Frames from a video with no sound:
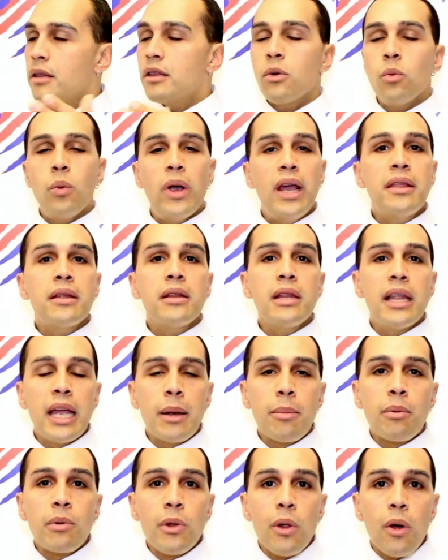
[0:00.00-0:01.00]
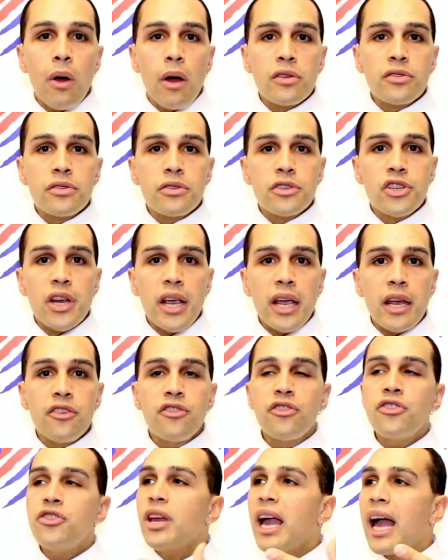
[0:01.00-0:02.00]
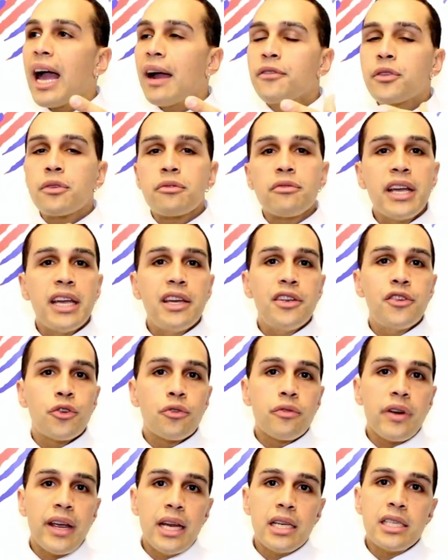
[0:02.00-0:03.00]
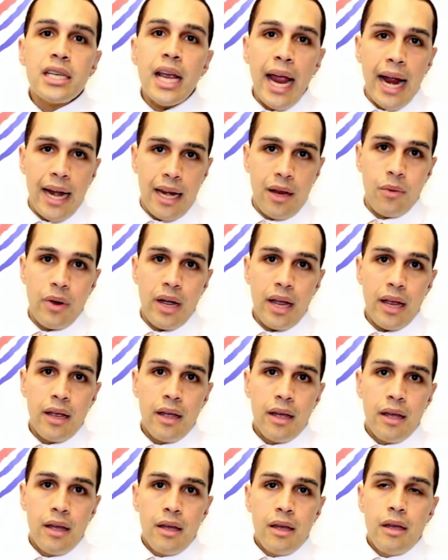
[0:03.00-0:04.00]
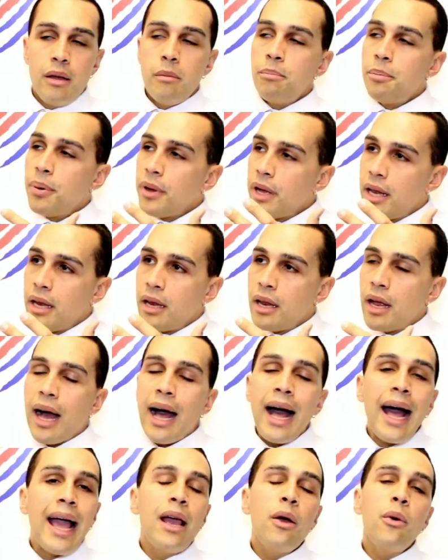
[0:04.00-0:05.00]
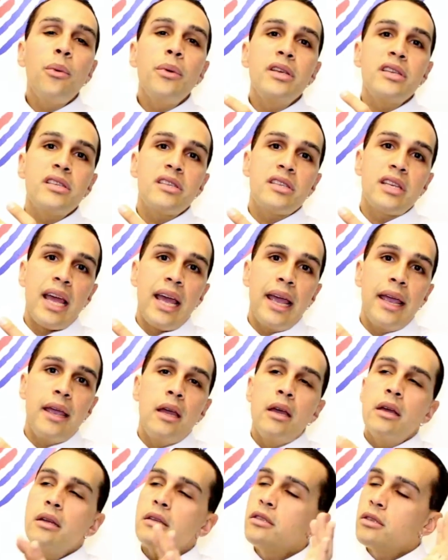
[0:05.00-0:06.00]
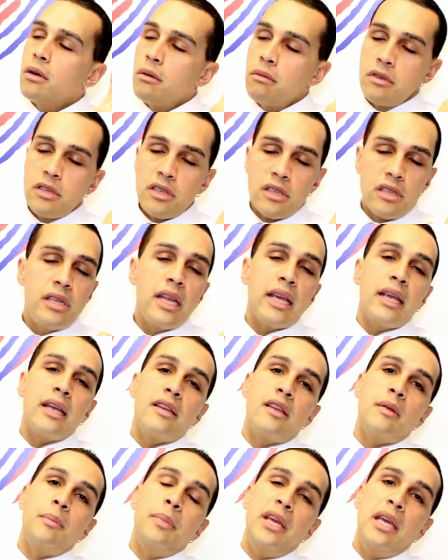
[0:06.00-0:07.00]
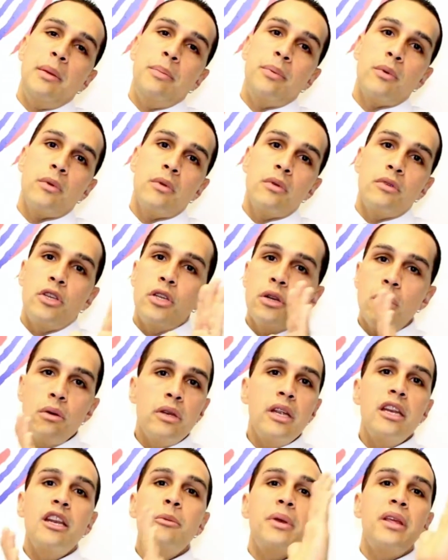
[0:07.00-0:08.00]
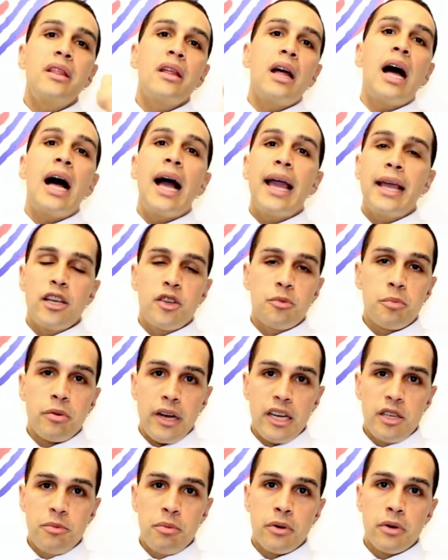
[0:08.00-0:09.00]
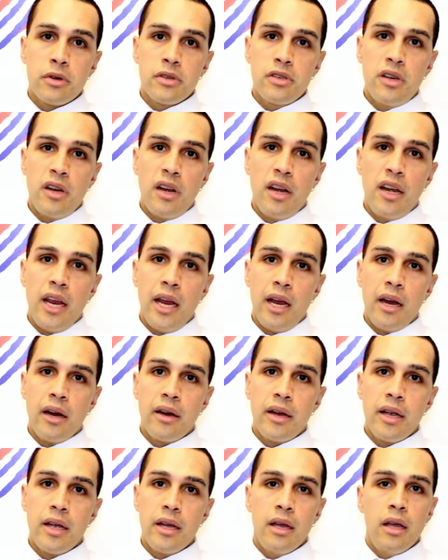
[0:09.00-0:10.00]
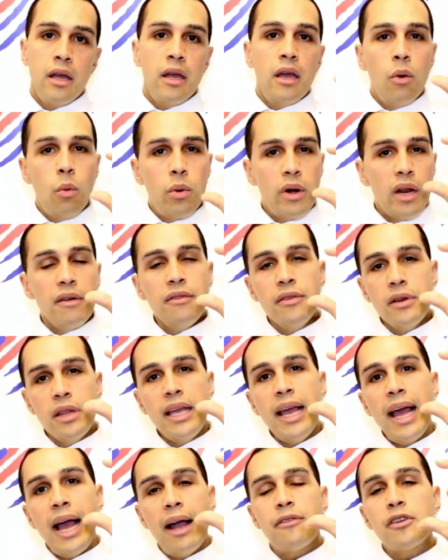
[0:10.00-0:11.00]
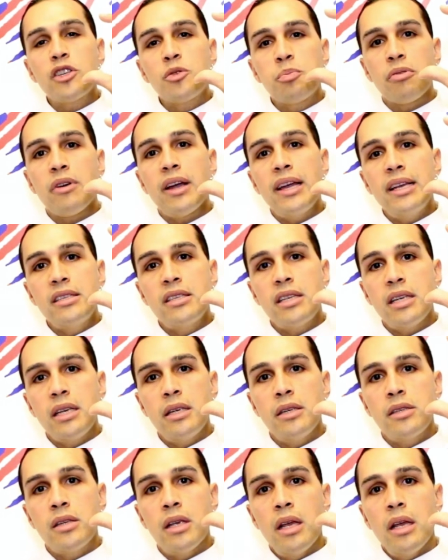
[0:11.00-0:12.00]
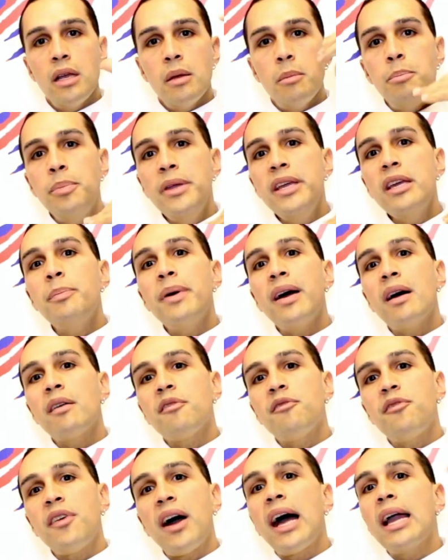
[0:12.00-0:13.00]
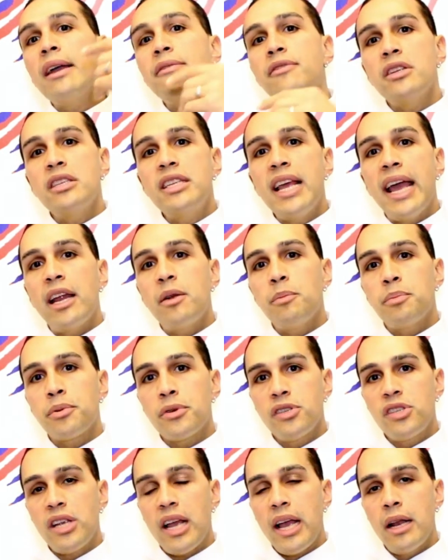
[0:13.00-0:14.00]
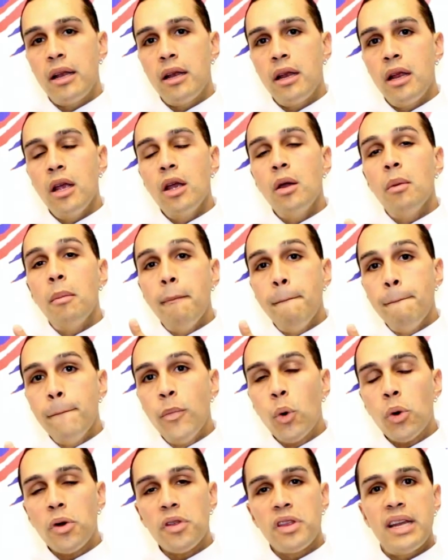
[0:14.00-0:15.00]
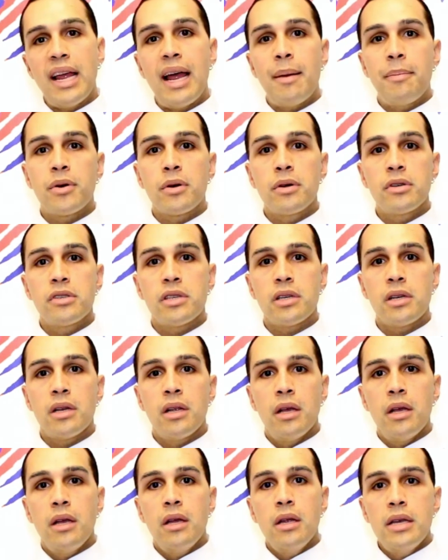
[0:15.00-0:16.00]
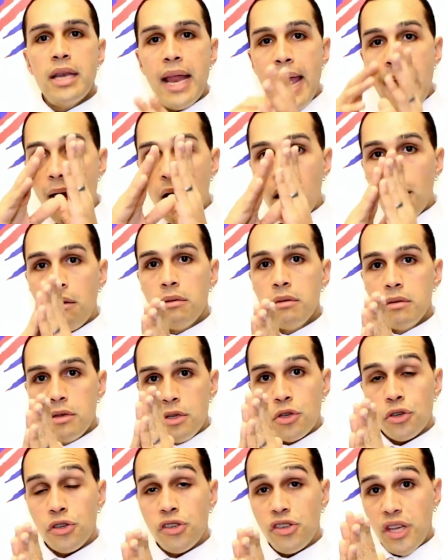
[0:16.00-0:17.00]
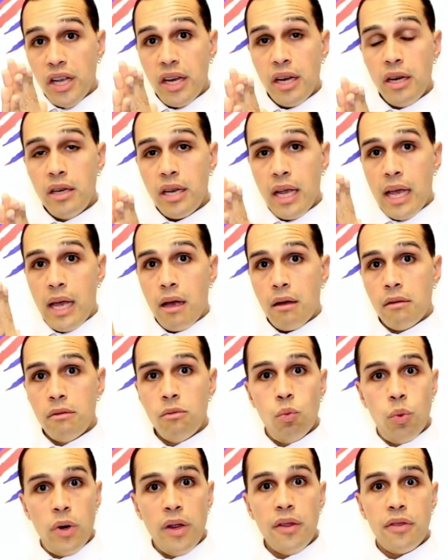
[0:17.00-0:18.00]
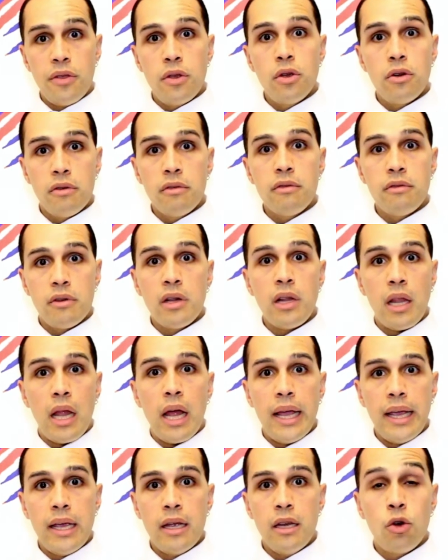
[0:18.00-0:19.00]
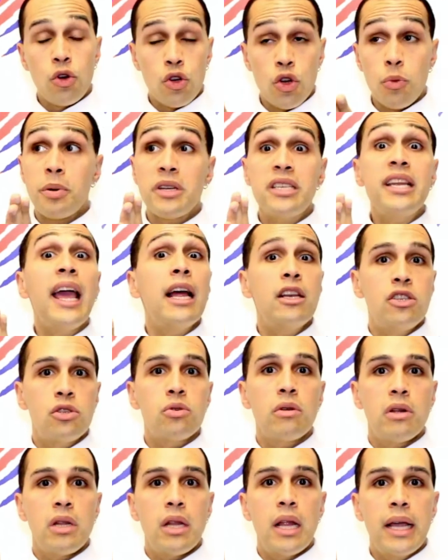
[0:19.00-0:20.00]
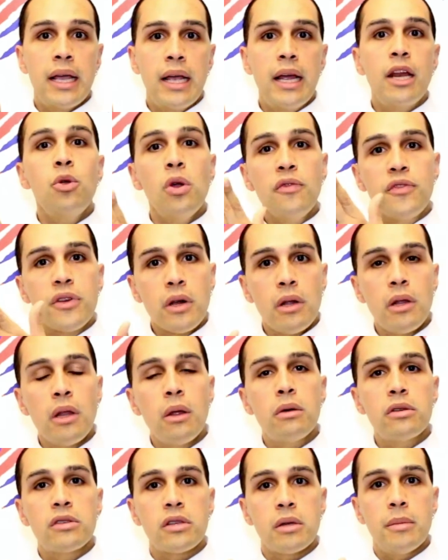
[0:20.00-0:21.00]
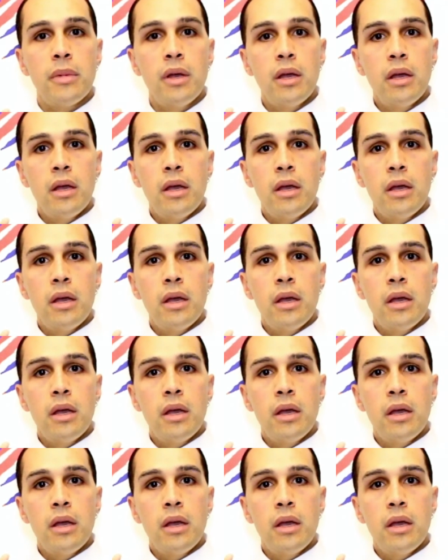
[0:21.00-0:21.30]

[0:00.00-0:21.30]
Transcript: The way the labor laws are changing, you have to raise your rates anyway. But I always say don't stick it to people. You don't need to be the highest priced person in the area. Whatever the average price is, be about 5 to 10% more than that person. Now you're sitting down with your client or your potential client and you have to close them.